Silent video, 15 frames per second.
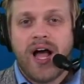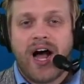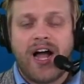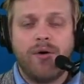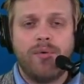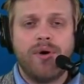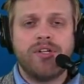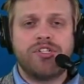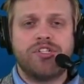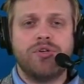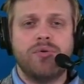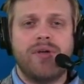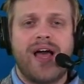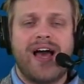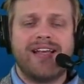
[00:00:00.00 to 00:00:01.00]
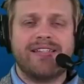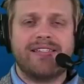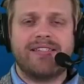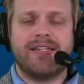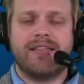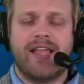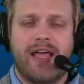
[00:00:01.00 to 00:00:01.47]
I want you guys
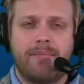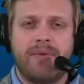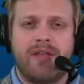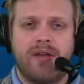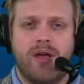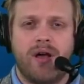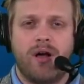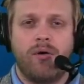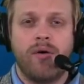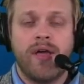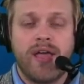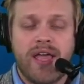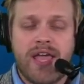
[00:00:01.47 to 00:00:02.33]
to let me know